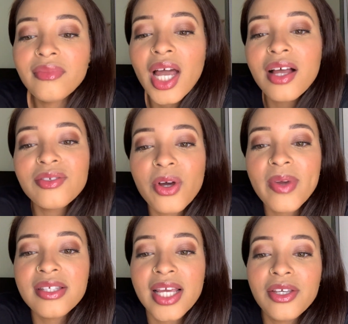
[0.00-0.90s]
As
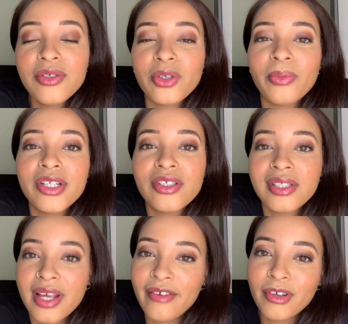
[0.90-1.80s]
always, thank you so much
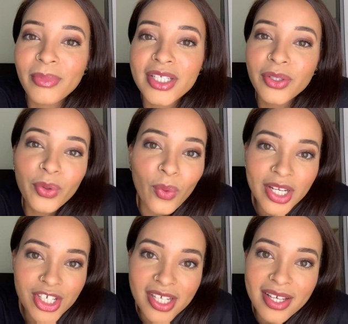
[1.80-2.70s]
to everybody who
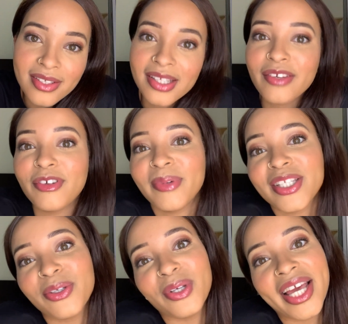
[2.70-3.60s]
watches and
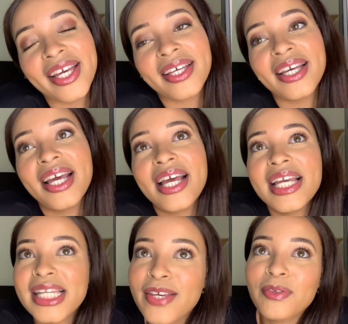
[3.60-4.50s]
everybody who like
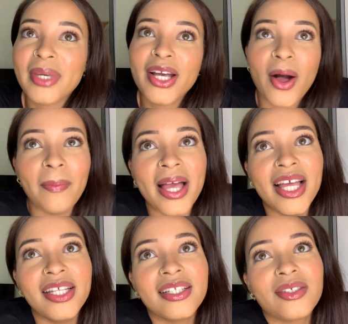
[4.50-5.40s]
leaves me
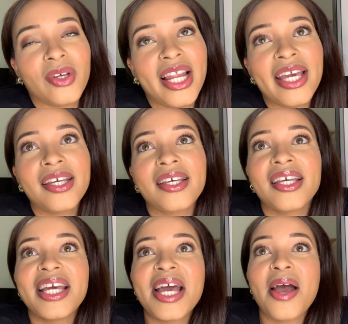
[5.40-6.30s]
comments or like
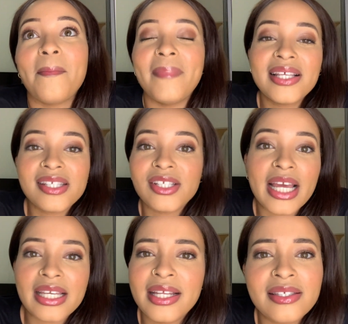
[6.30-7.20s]
message,
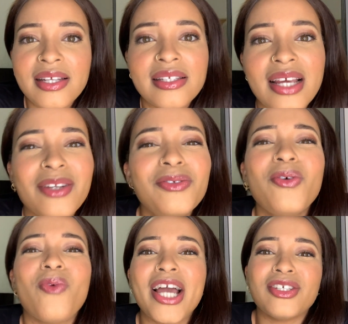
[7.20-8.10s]
like Insta. I don't know
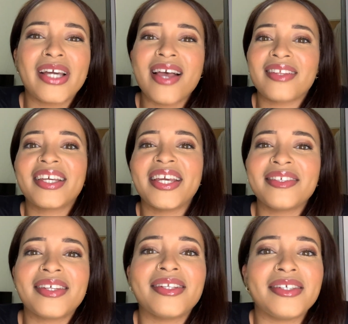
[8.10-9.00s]
why you guys like
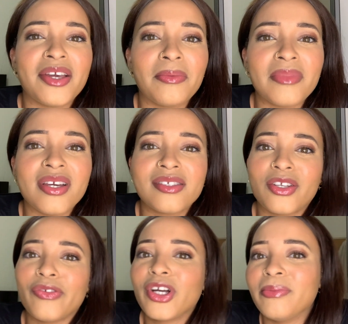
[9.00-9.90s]
Insta DM me
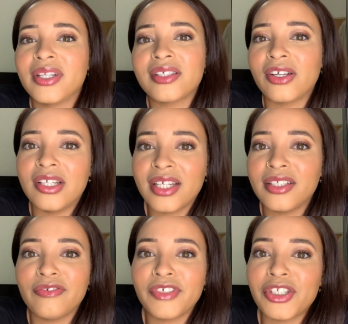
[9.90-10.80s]
instead of commenting under
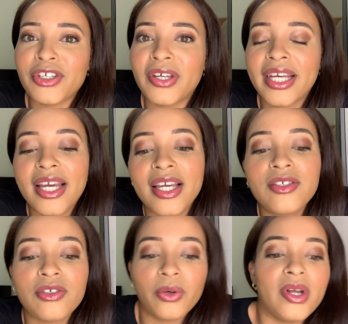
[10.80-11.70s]
the video. Like, I
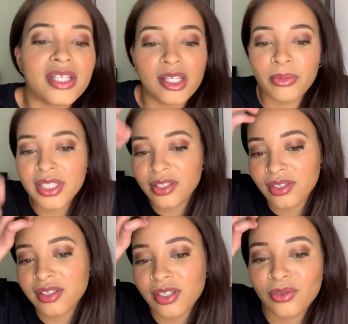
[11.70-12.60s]
guess you don't want anybody to
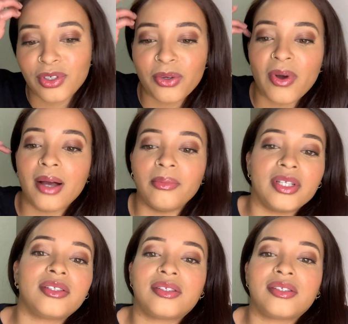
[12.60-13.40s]
see who you are, but